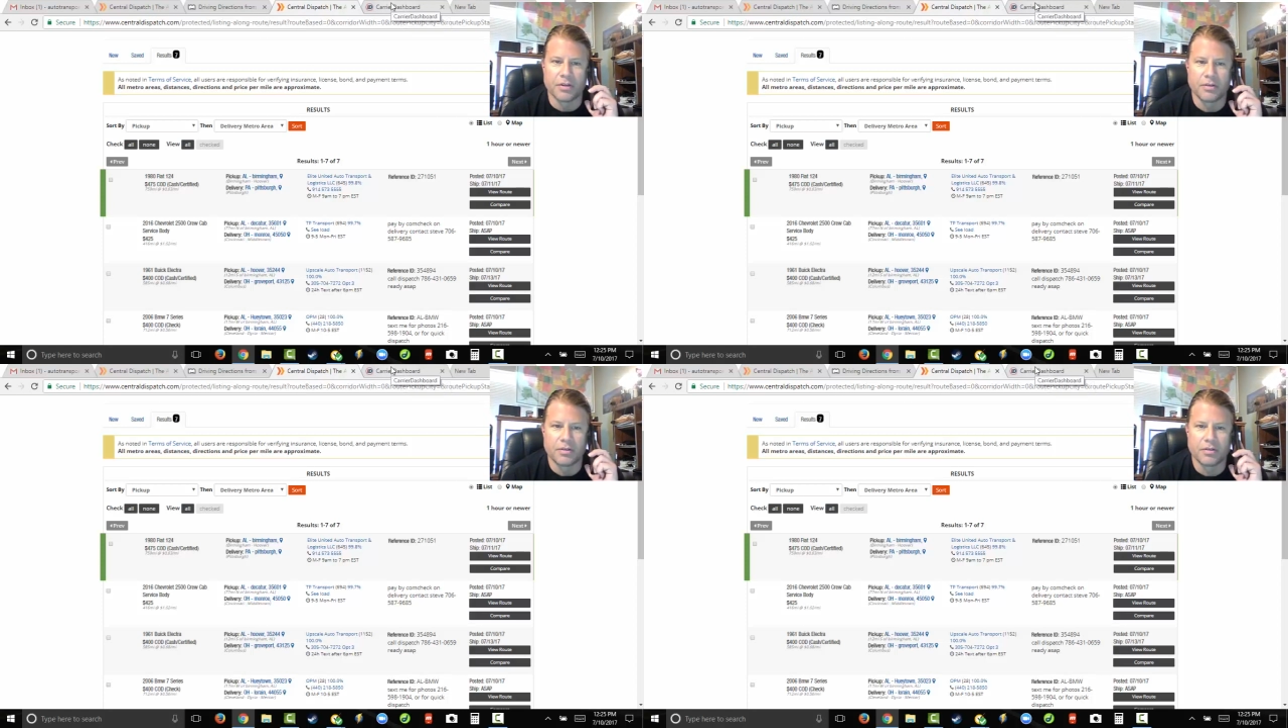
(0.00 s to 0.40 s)
it,
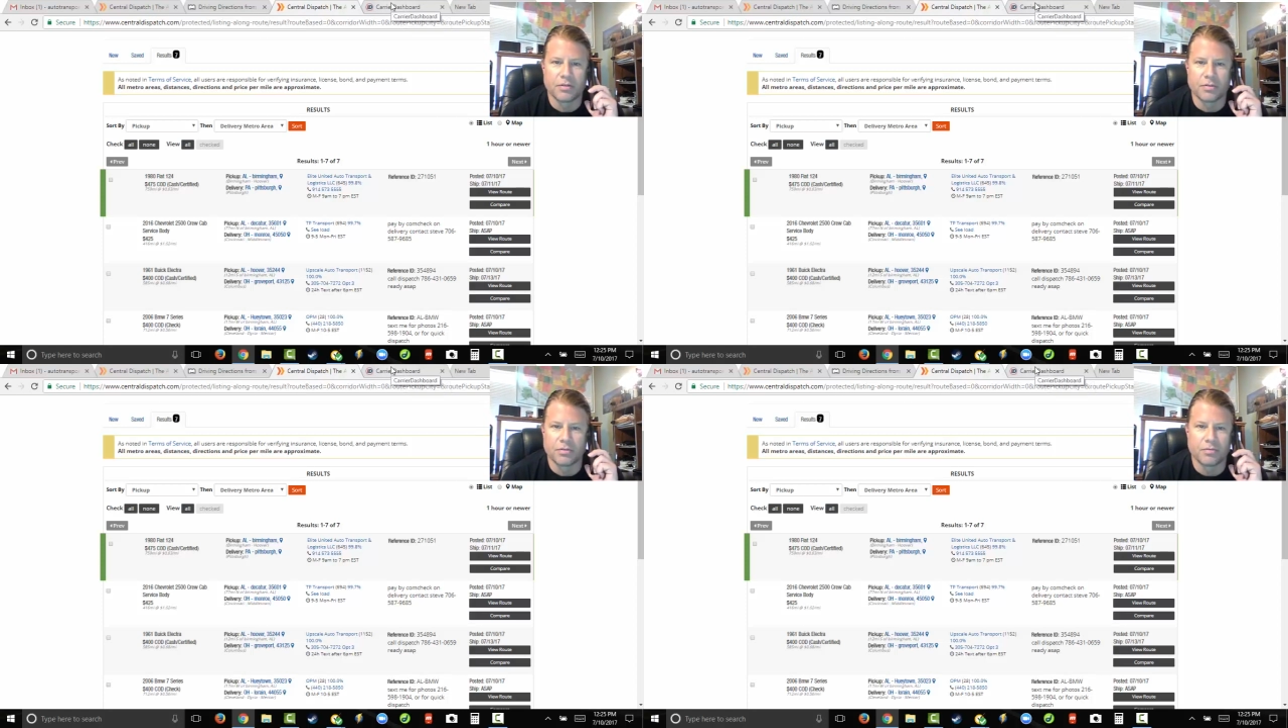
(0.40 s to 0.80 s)

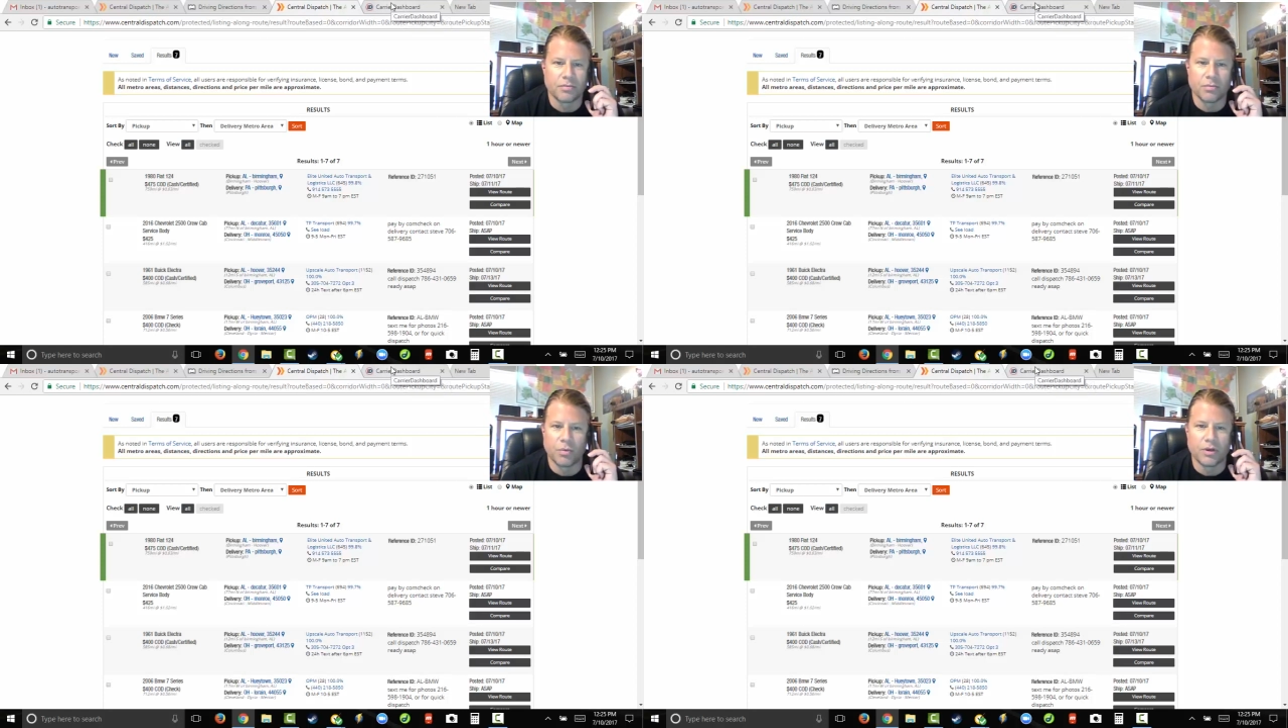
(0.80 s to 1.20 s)

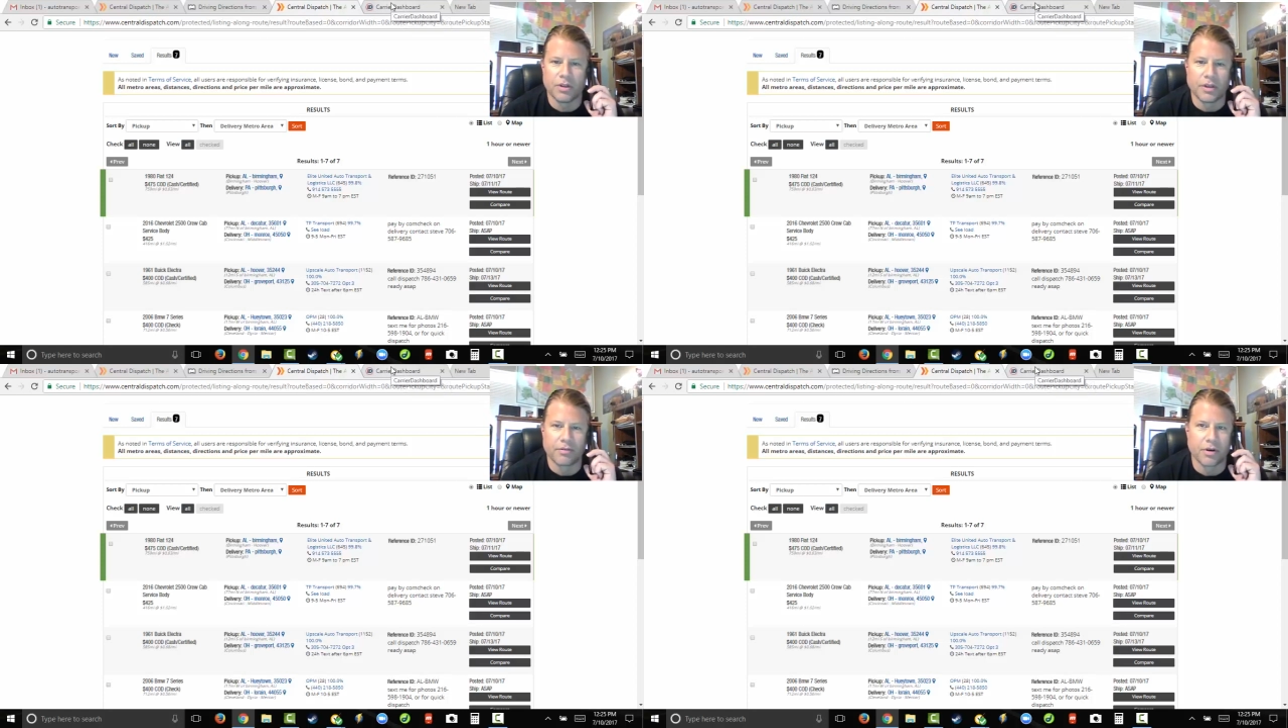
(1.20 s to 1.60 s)
we
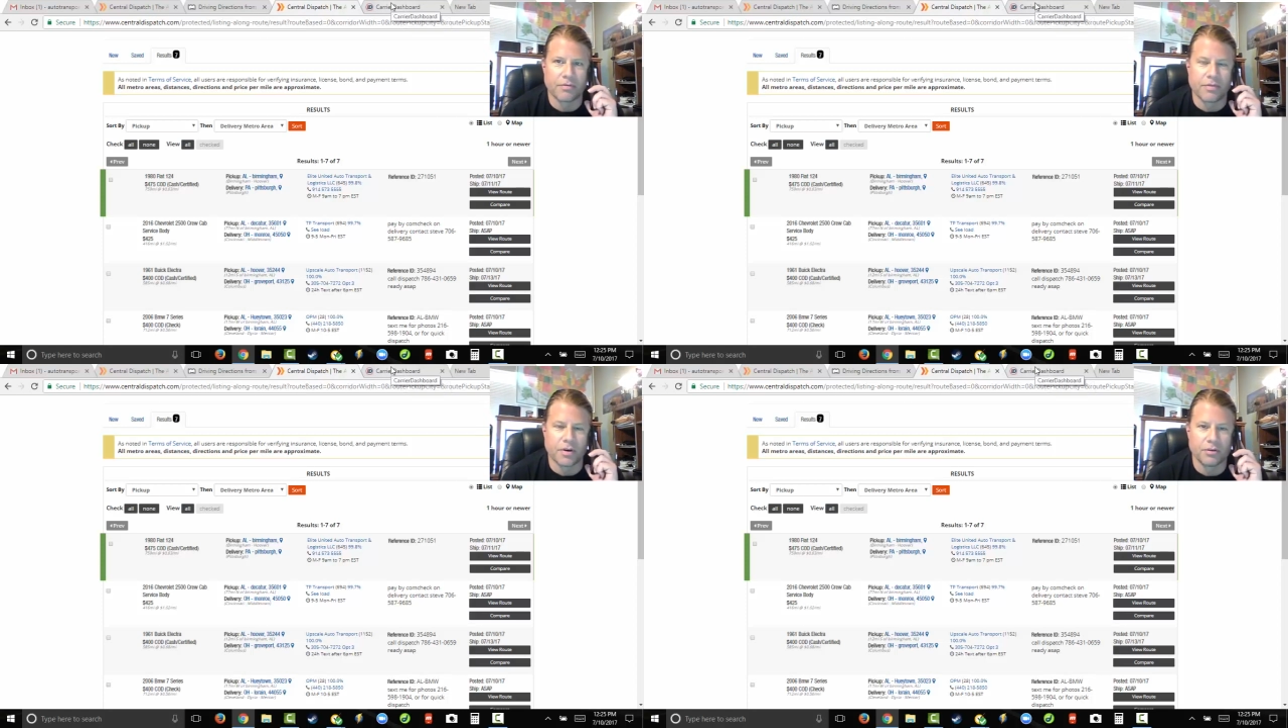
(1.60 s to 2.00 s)
deliver it
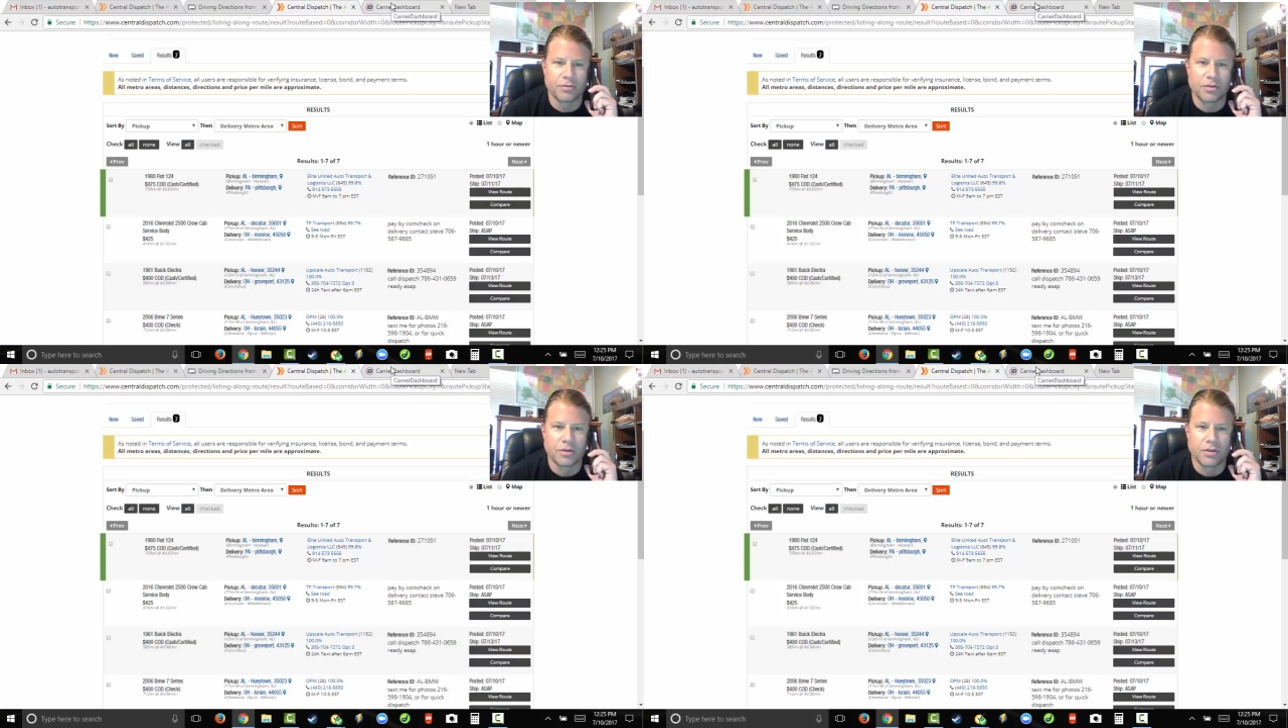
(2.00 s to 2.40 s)

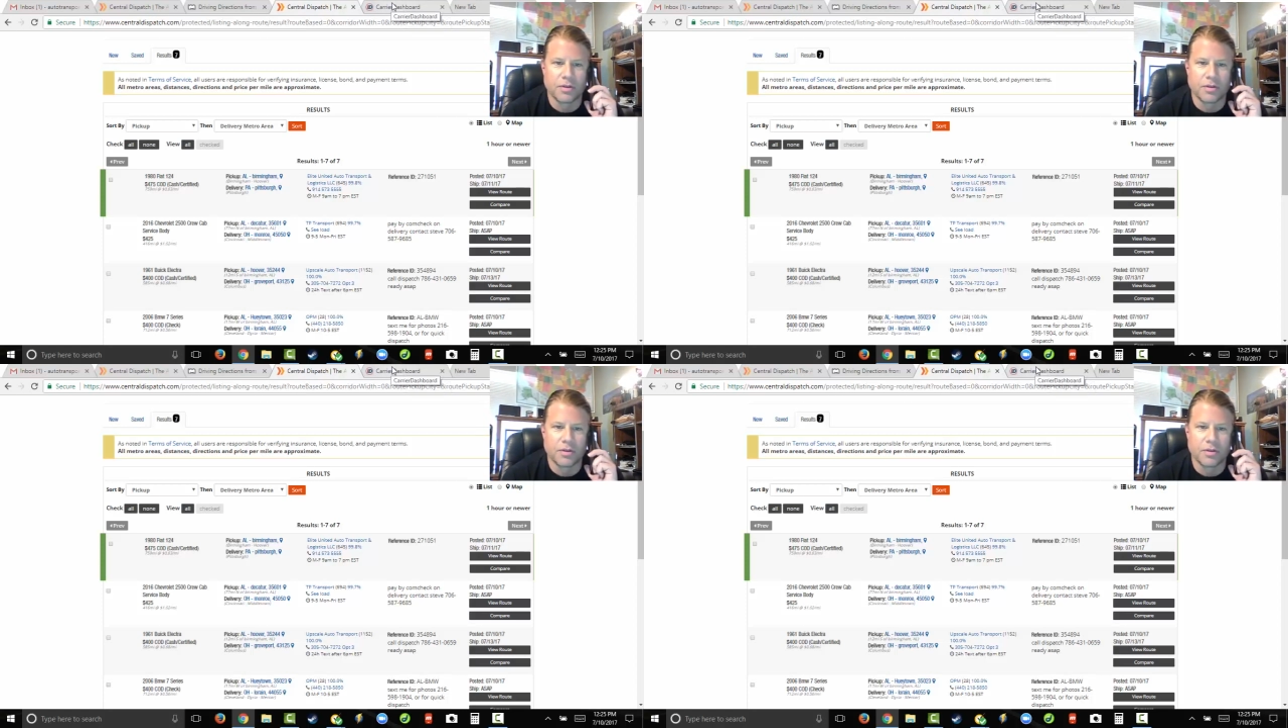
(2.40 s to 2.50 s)
first.